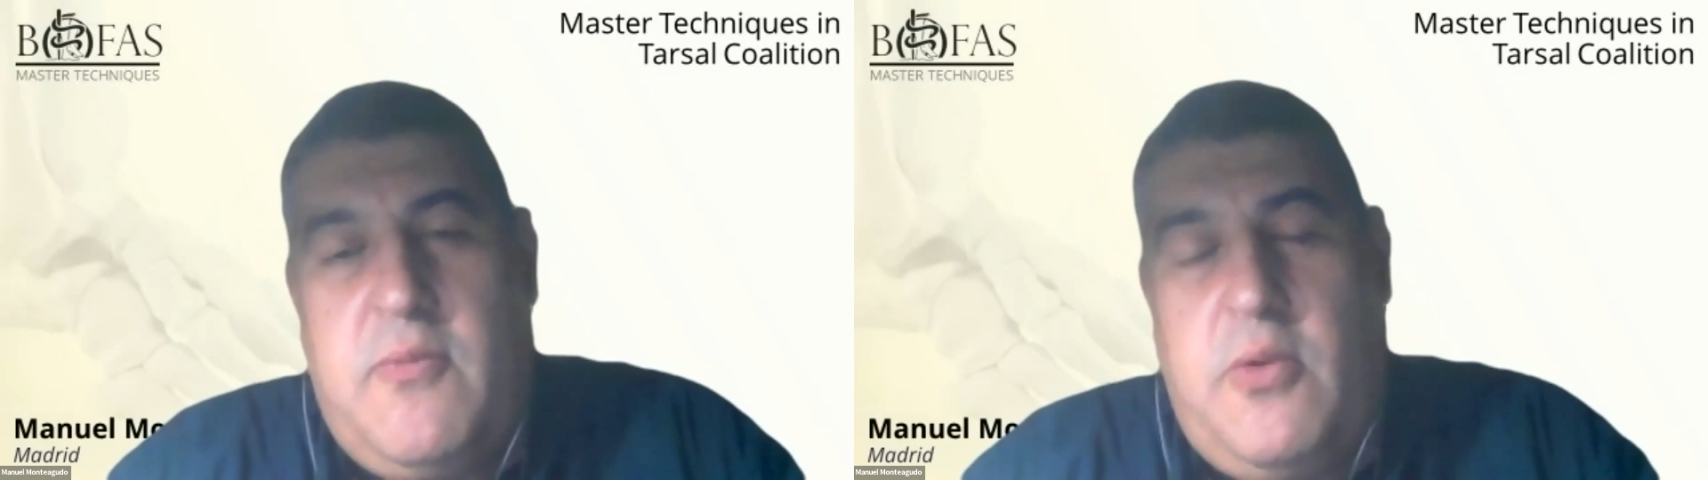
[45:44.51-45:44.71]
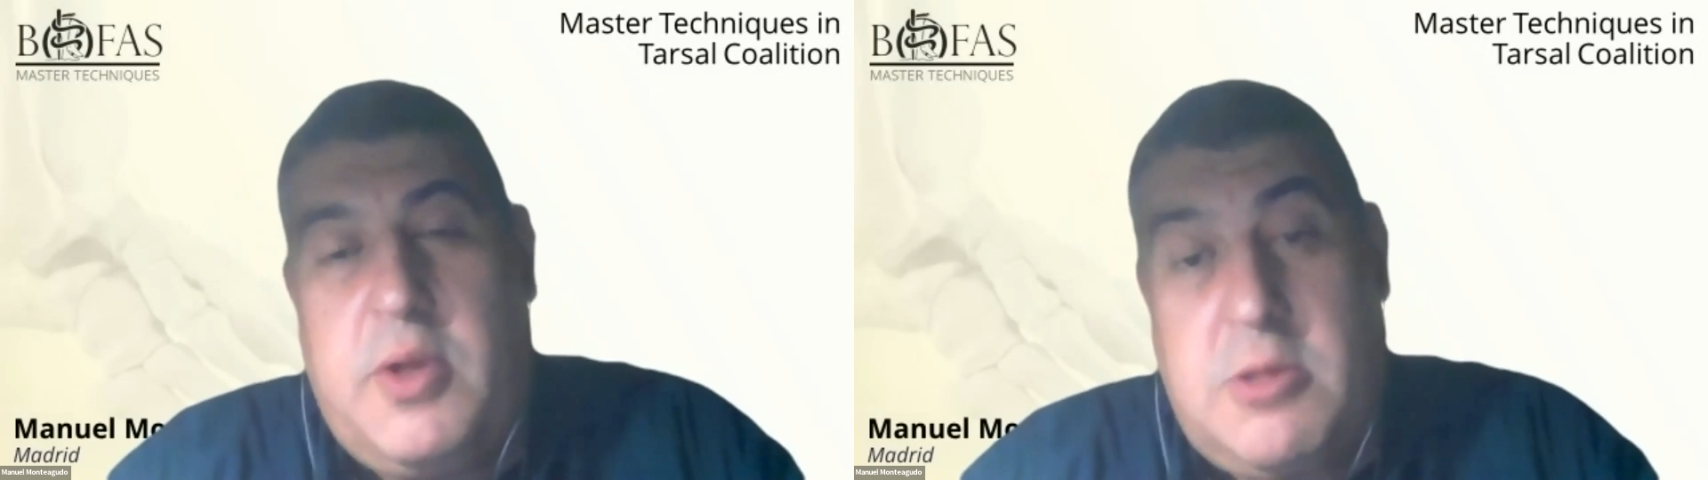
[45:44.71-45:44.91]

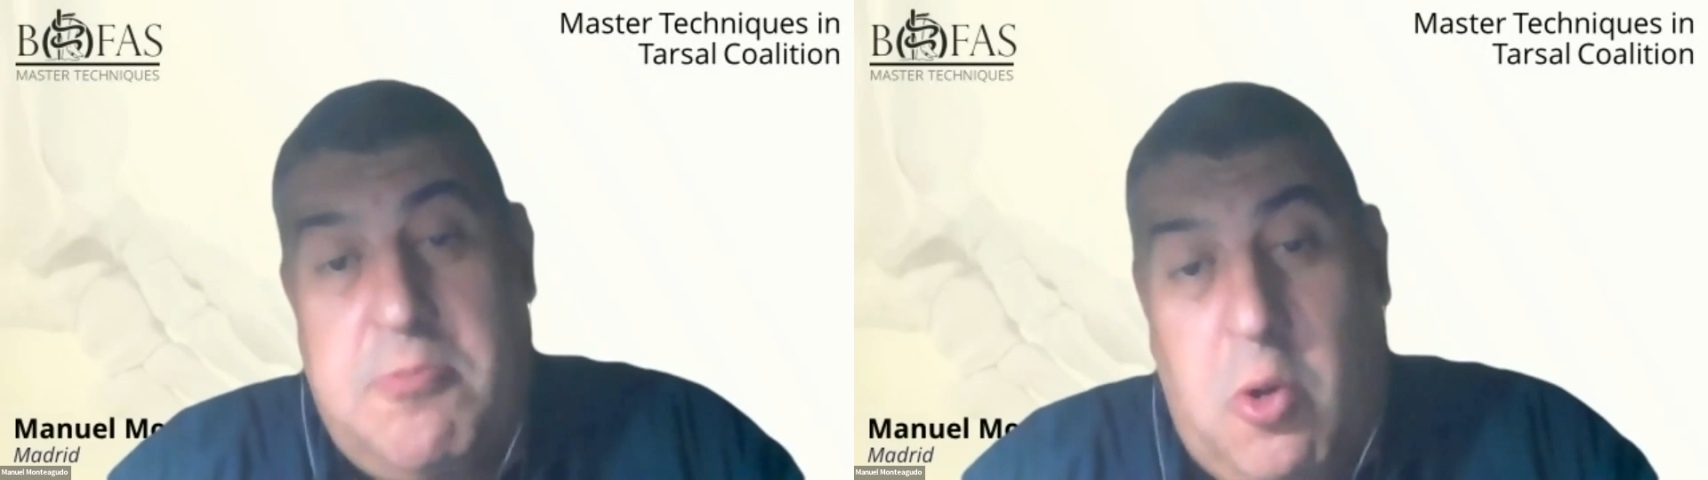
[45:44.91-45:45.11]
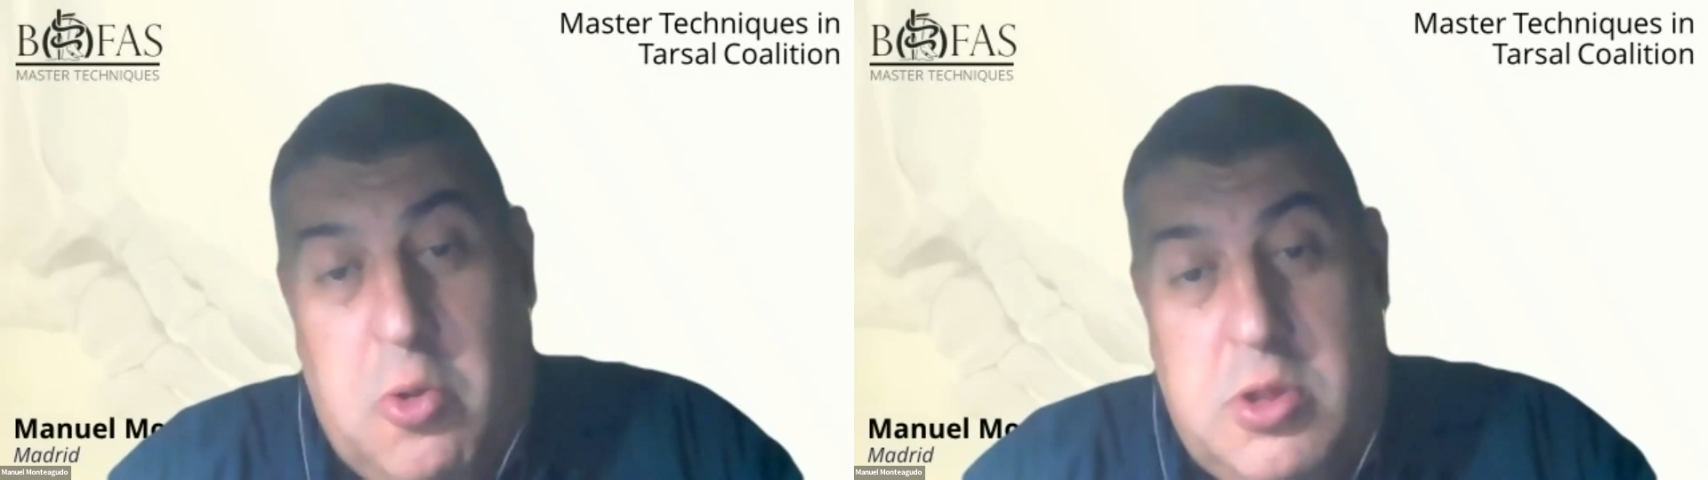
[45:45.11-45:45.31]
for
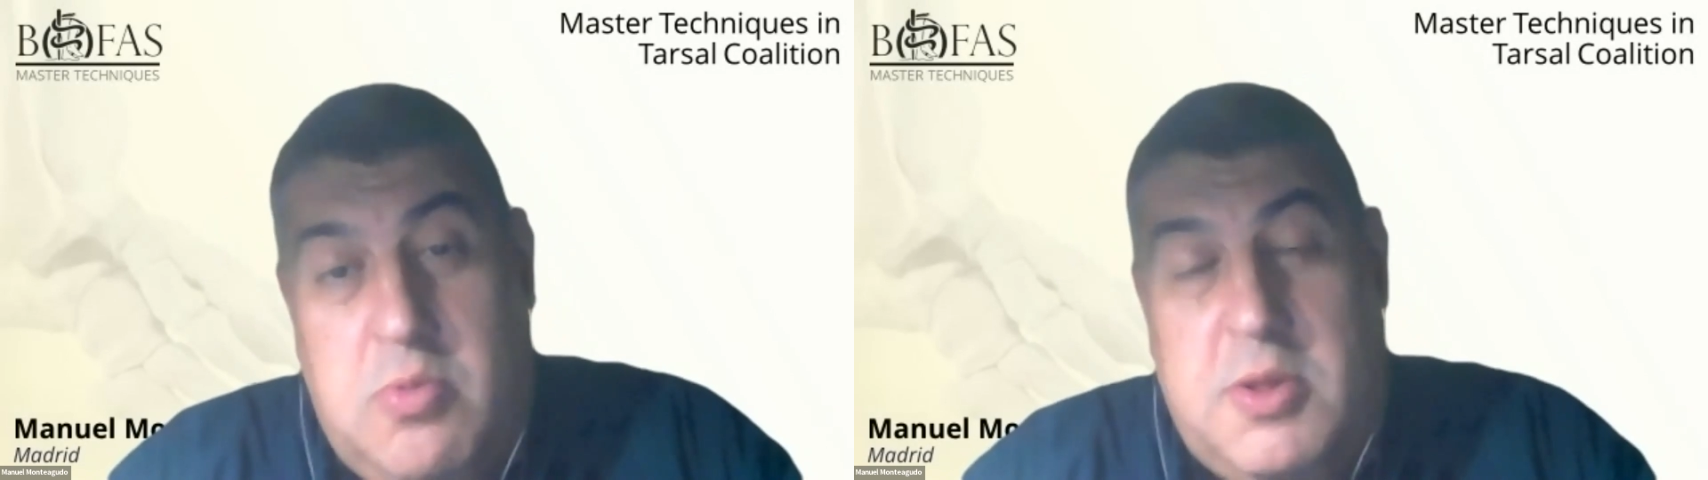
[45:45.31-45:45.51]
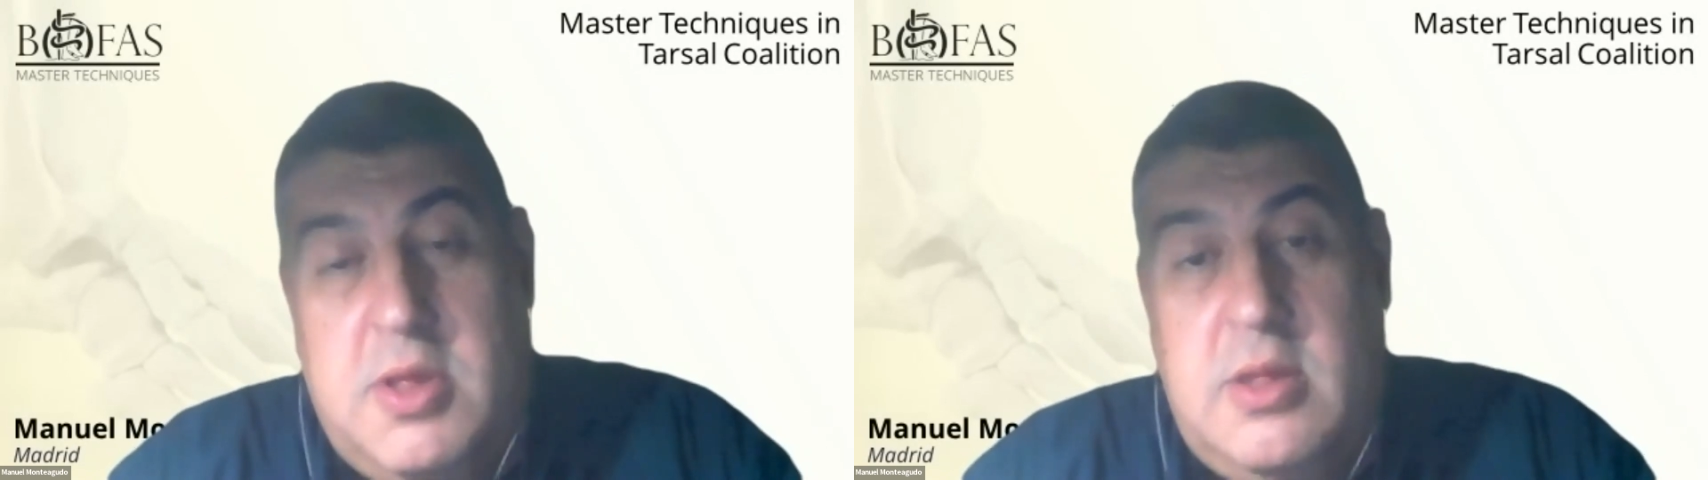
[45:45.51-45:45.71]

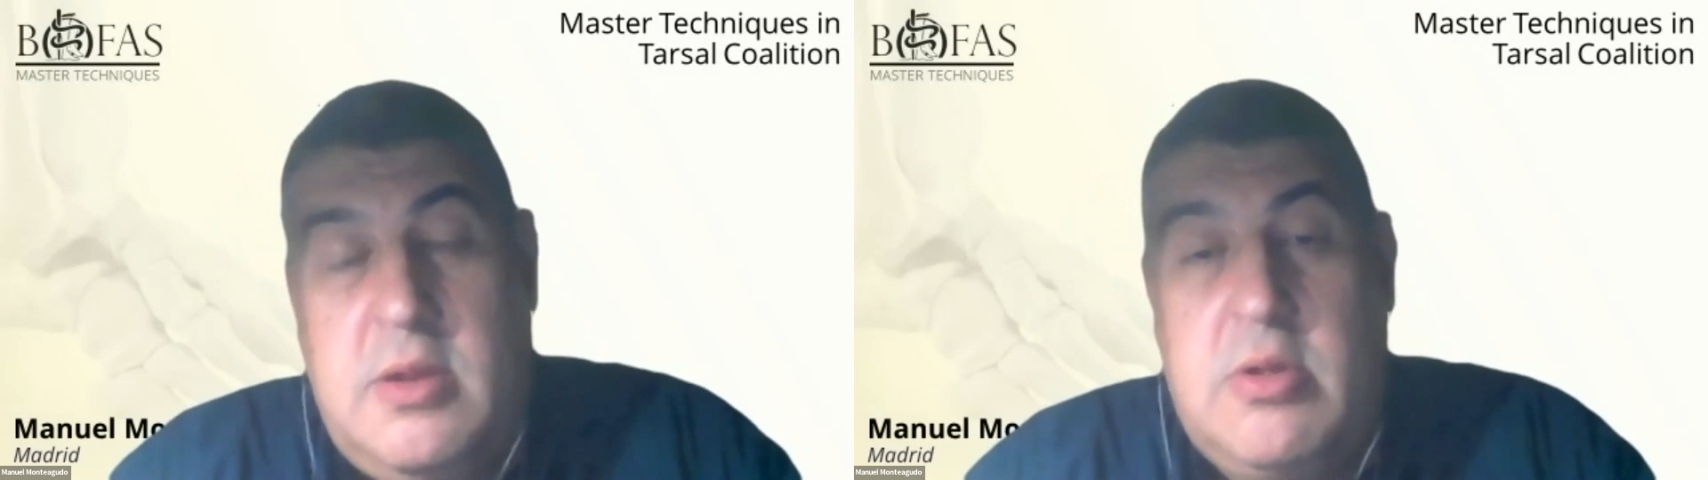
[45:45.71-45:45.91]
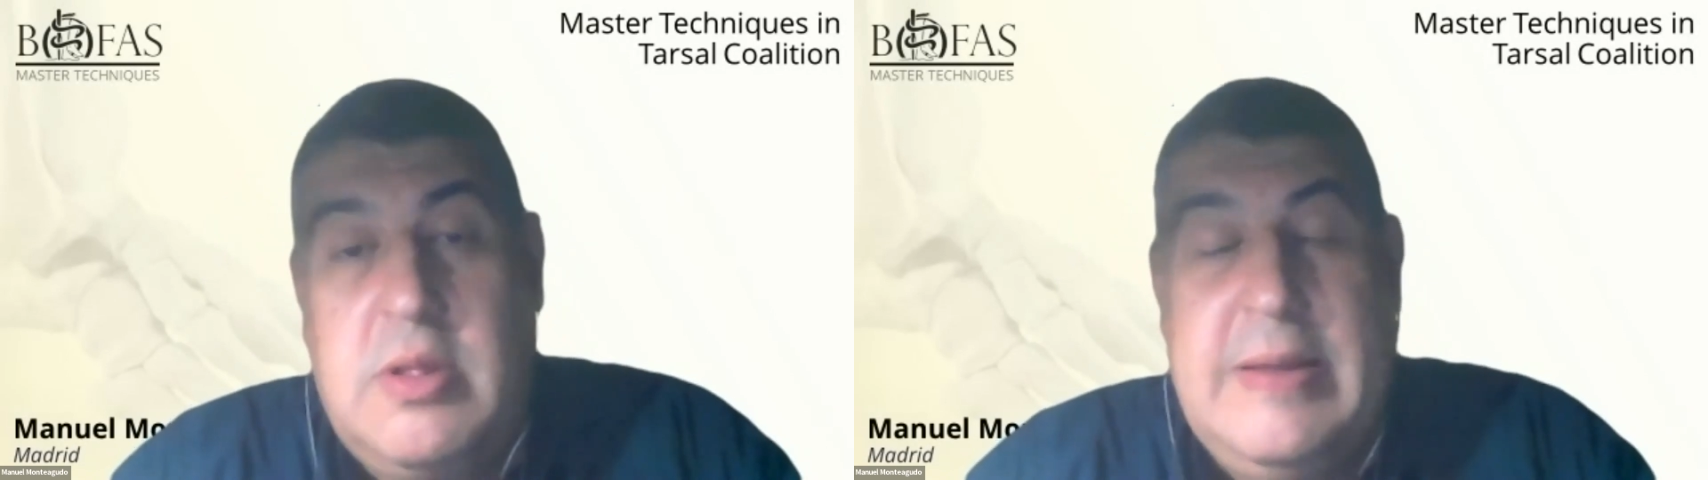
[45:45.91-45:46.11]
sports, which is
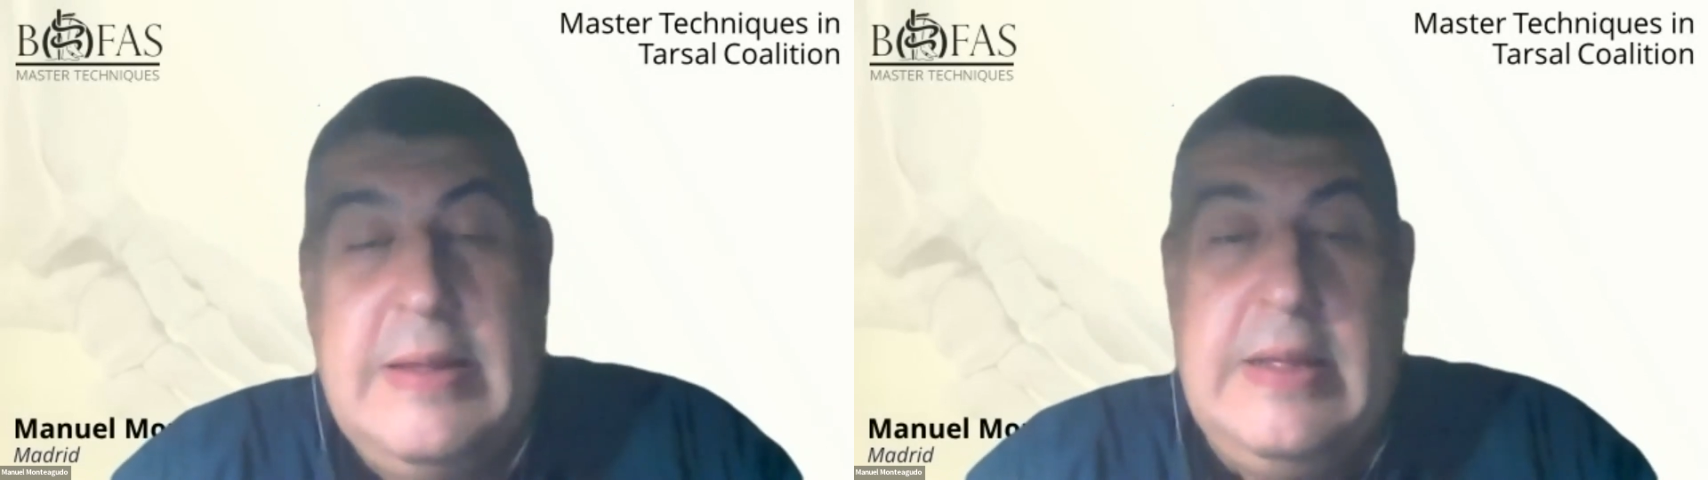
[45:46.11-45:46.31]
not